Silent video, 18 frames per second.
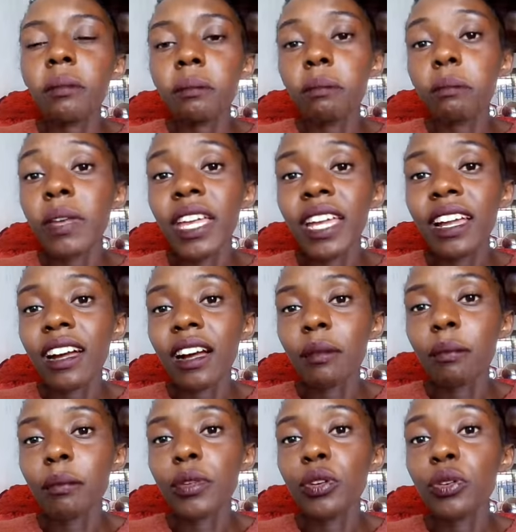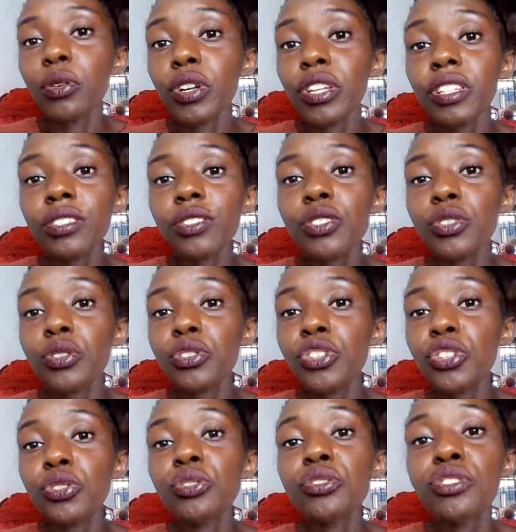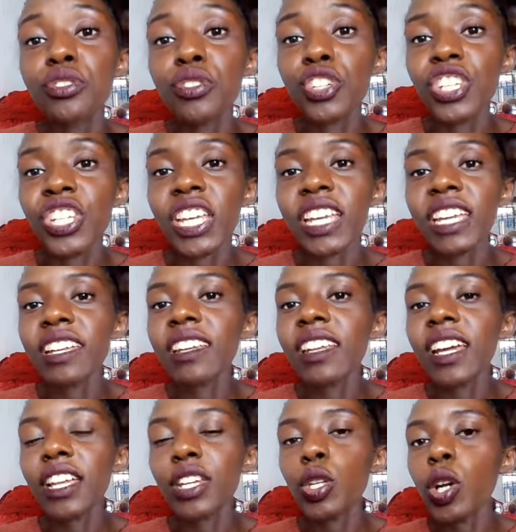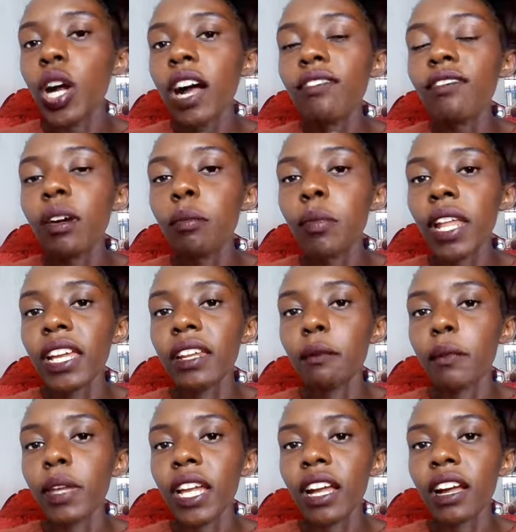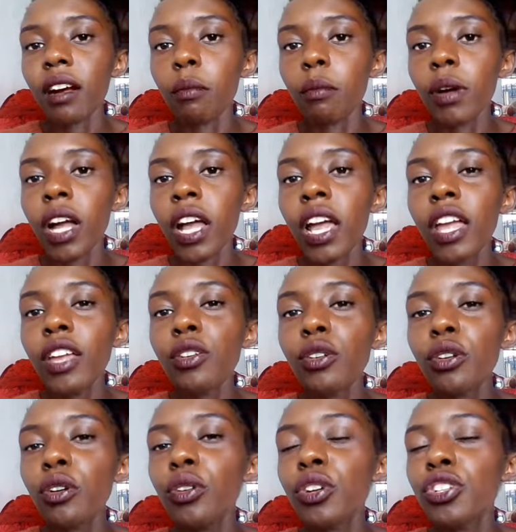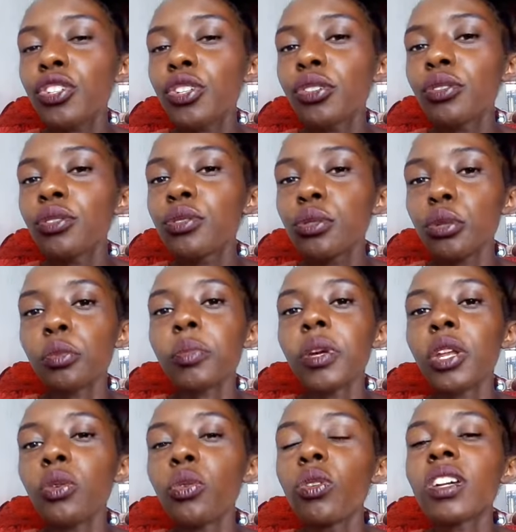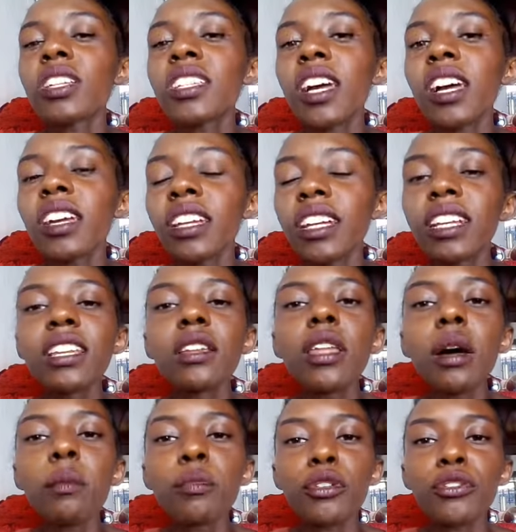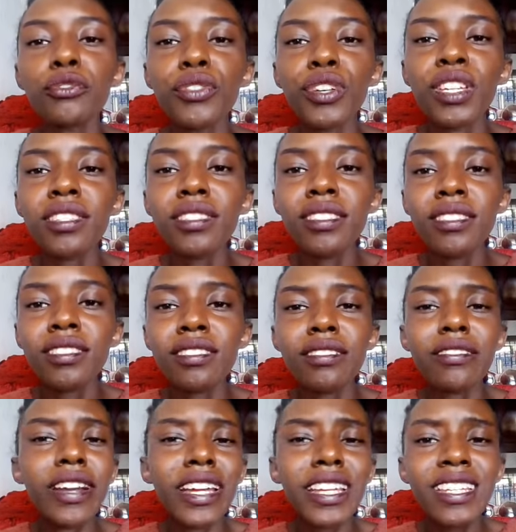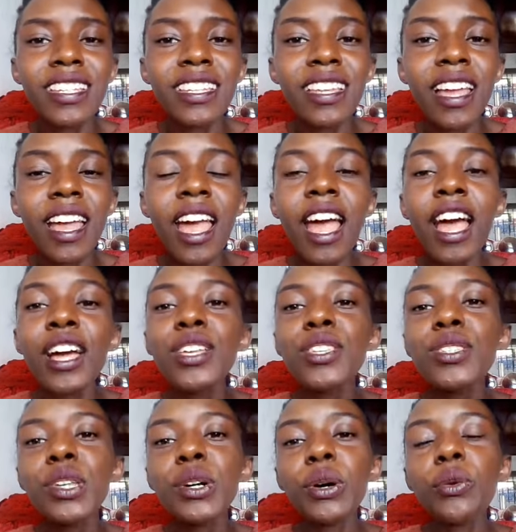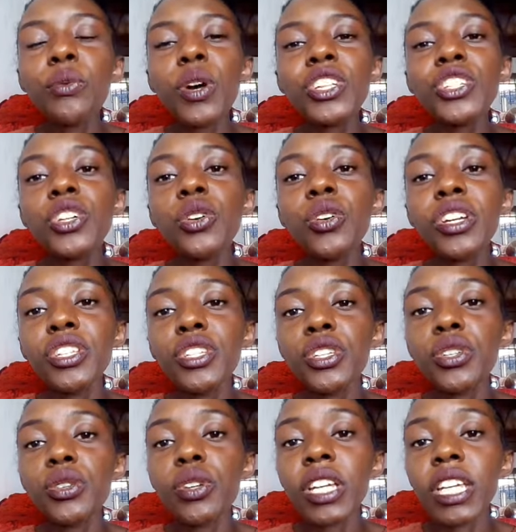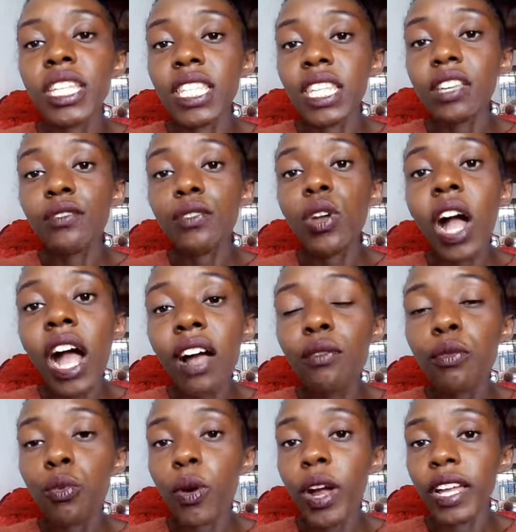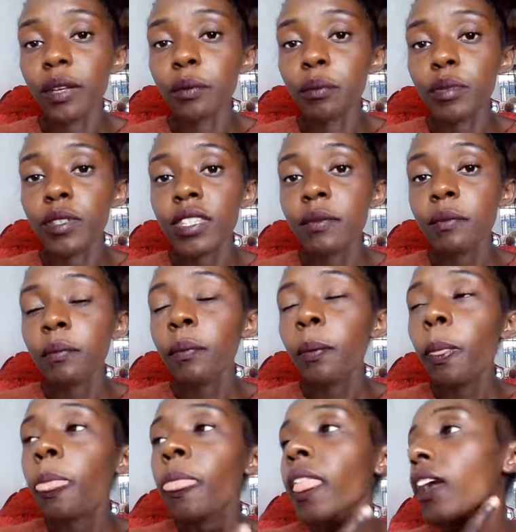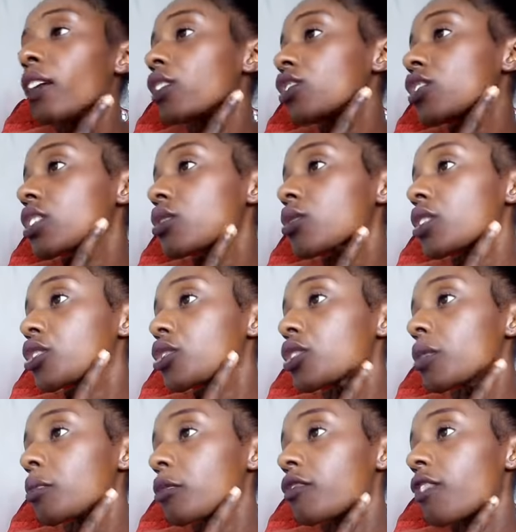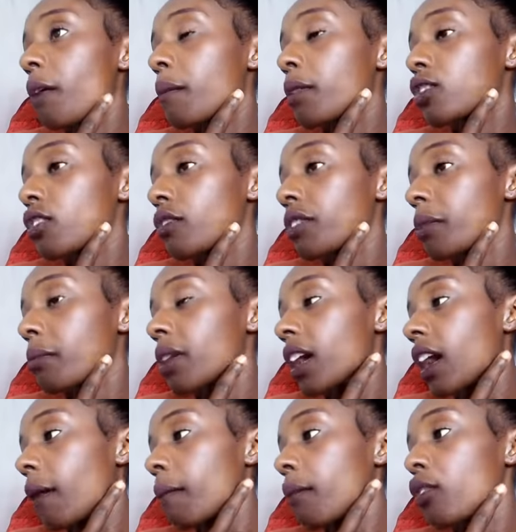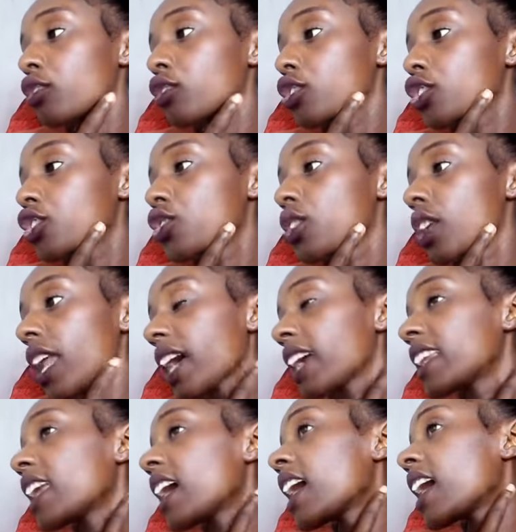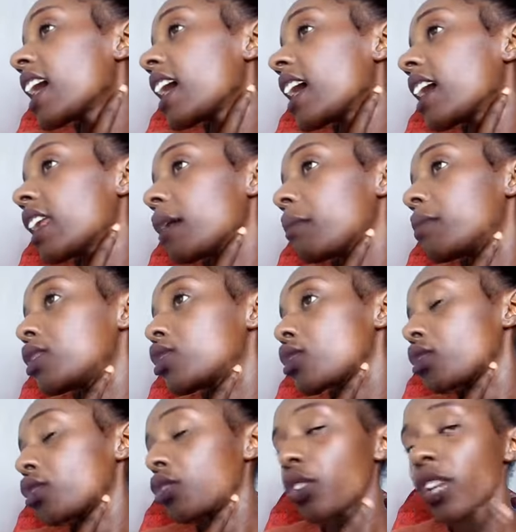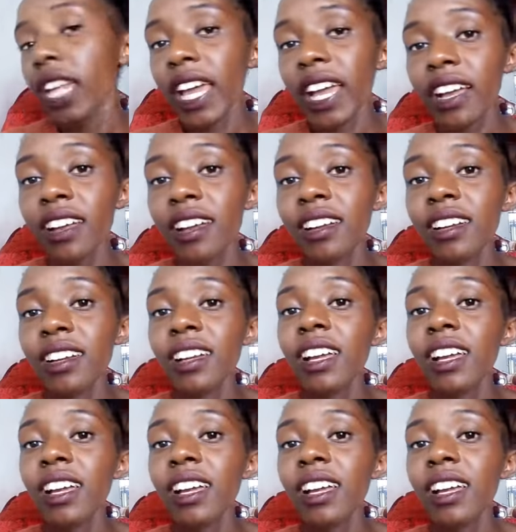makeup, you're going to choose your shade, and you have applied makeup. You're not going to use soap and water and clean up your face, right? So what you're going to do is, if you have wipes, you're just going to remove a bit of the makeup on your jawline and a bit on your neck.